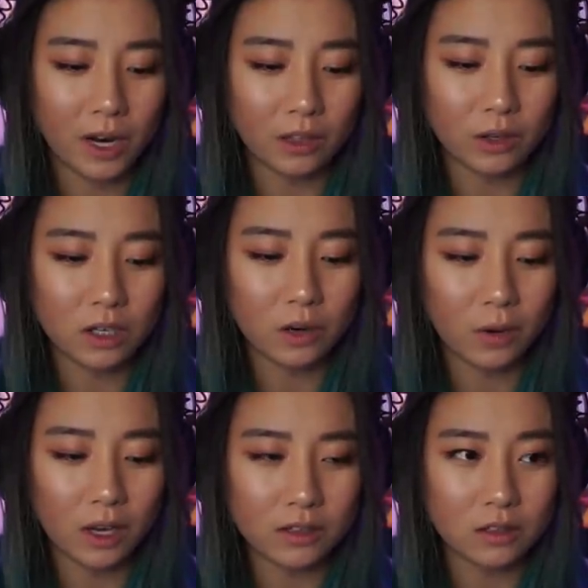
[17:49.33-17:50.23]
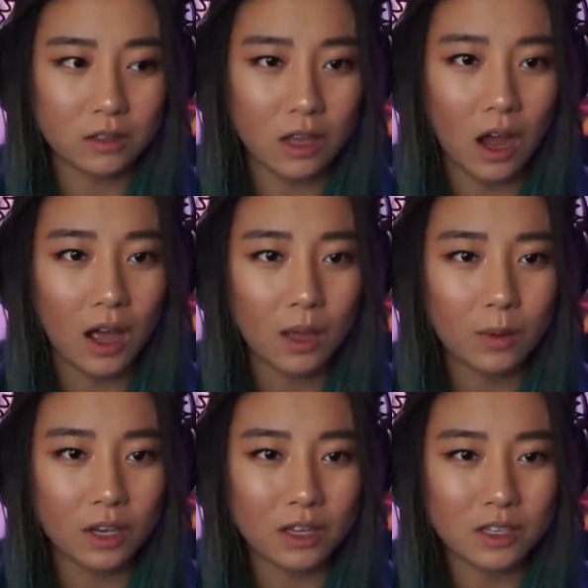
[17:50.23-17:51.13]
I low-key don't want Hazel to die
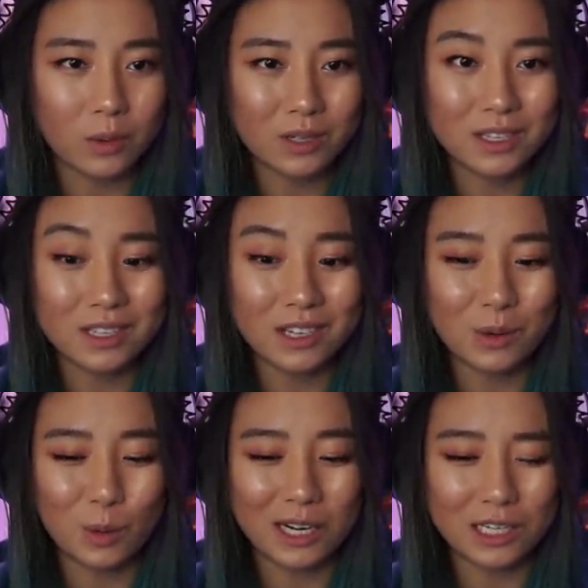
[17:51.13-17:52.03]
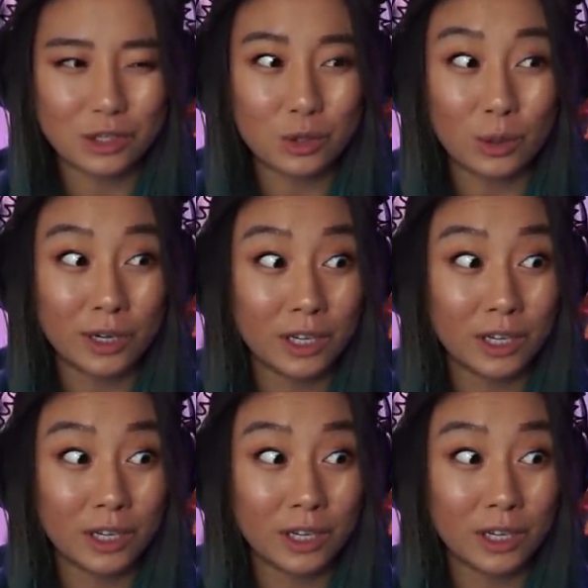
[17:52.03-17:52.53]
because I want to see where his story